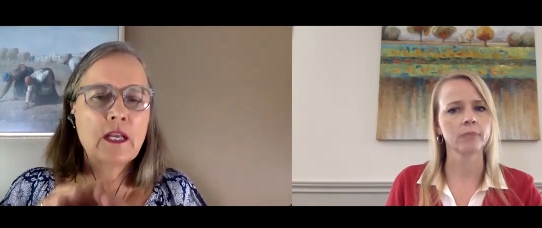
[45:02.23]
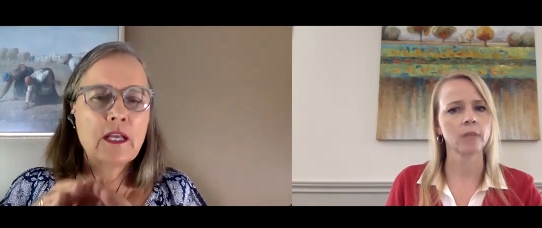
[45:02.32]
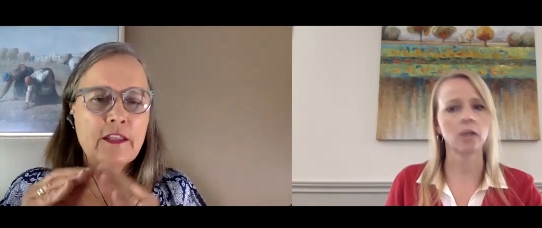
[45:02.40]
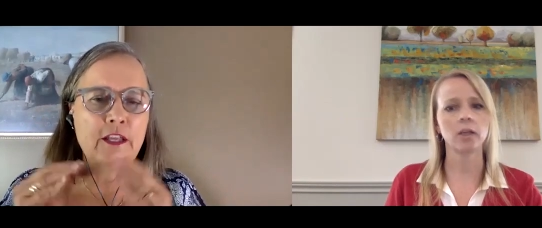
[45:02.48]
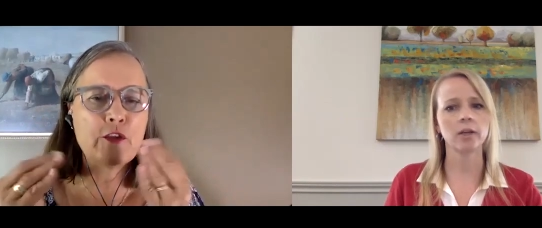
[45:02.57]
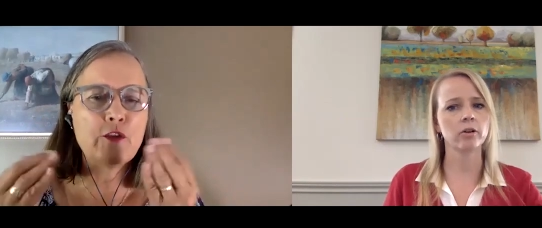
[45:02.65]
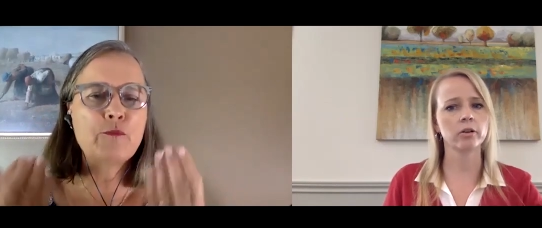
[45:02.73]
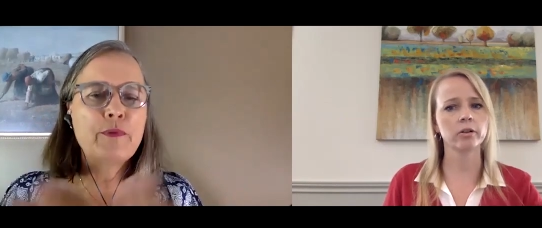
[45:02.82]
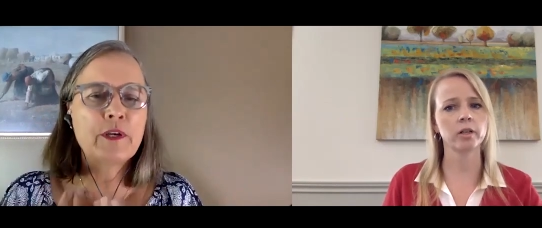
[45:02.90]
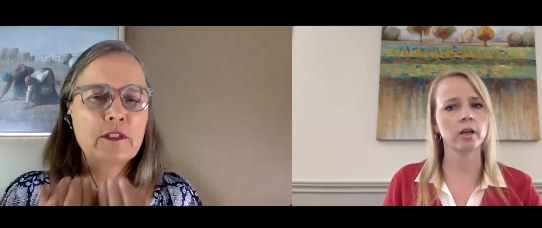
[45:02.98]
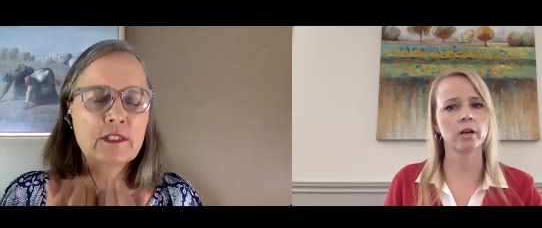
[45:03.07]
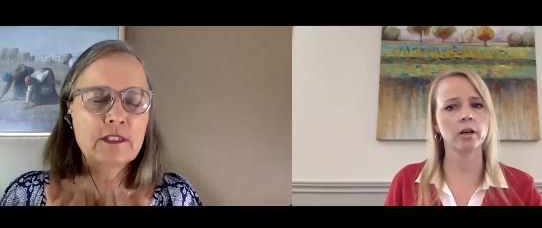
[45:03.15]
Speaker 1: that like you
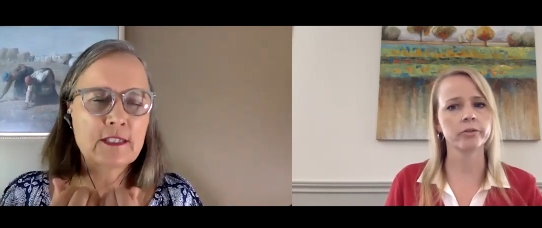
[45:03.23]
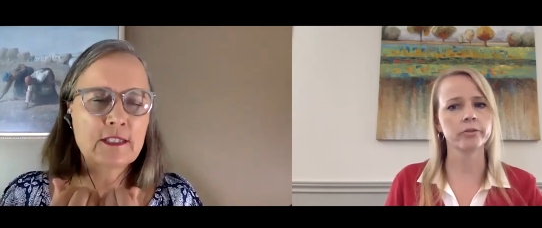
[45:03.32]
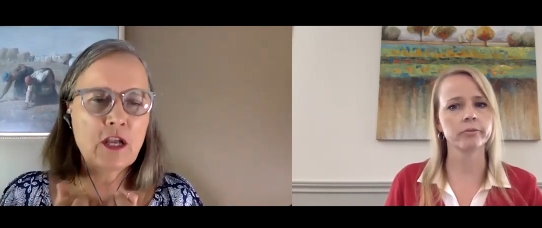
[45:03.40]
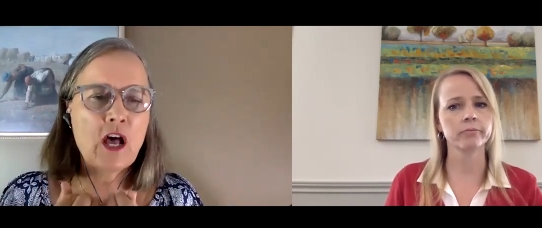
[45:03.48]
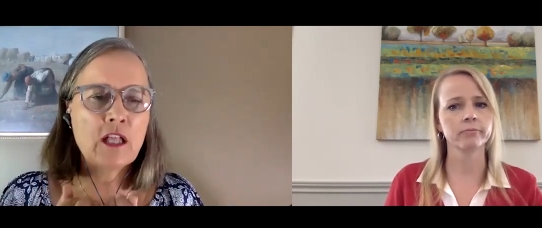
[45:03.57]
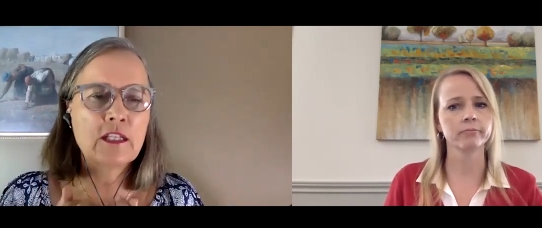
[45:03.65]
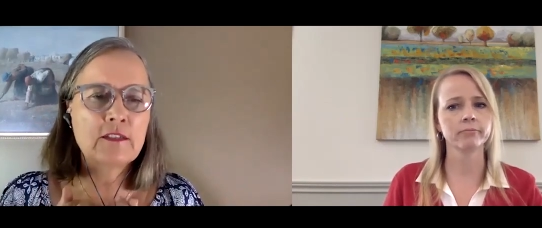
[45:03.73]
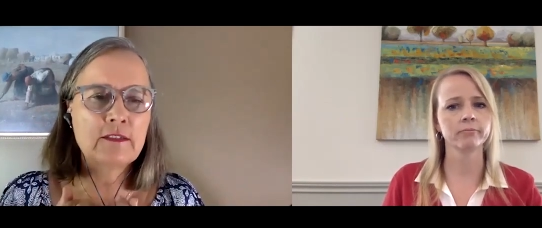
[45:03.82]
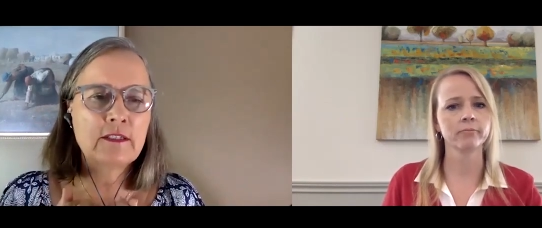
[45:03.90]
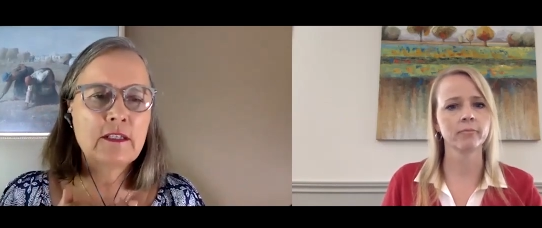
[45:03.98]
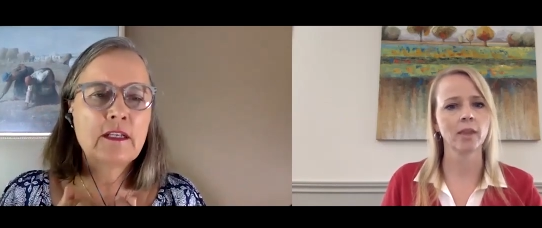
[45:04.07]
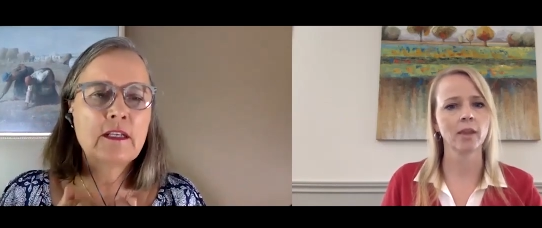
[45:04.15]
build a solid
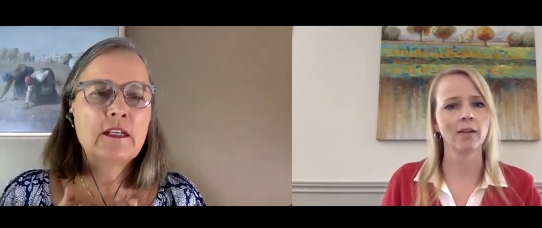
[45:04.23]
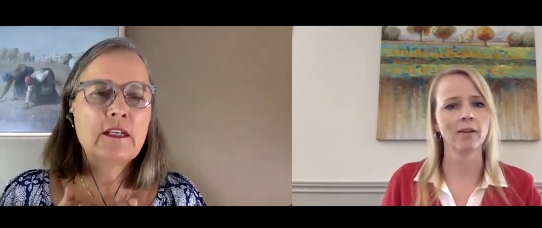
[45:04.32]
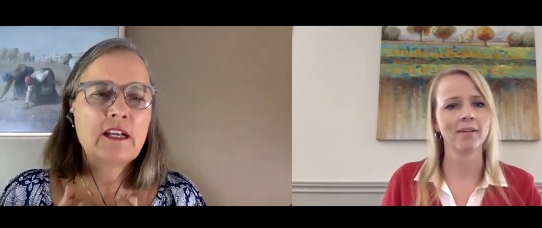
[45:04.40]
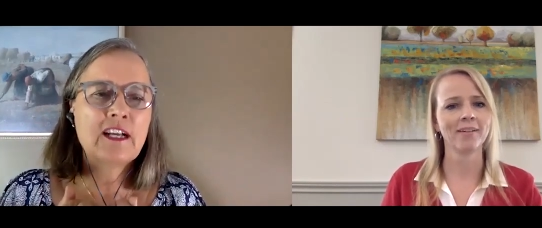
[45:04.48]
a